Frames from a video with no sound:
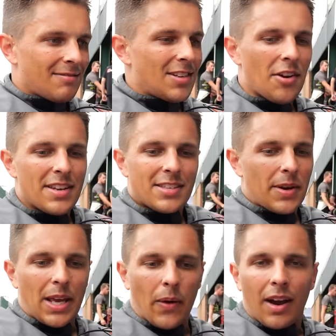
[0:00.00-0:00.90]
you don't need to go
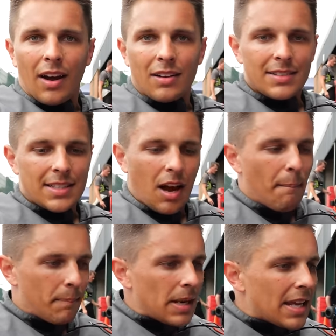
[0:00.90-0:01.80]
any quicker. It's
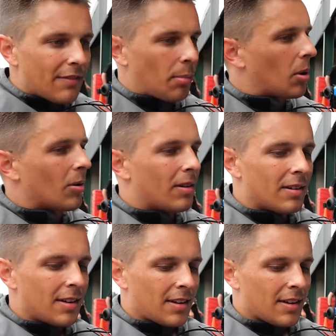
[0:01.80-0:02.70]
unbelievable.
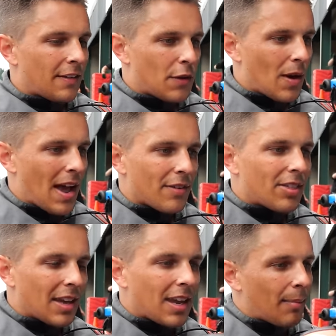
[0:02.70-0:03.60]
If you were ever
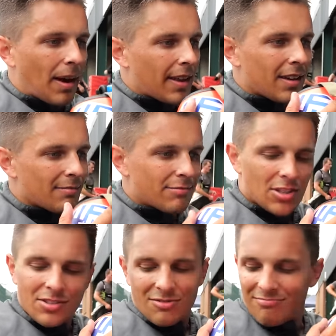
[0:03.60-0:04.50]
thinking about it, just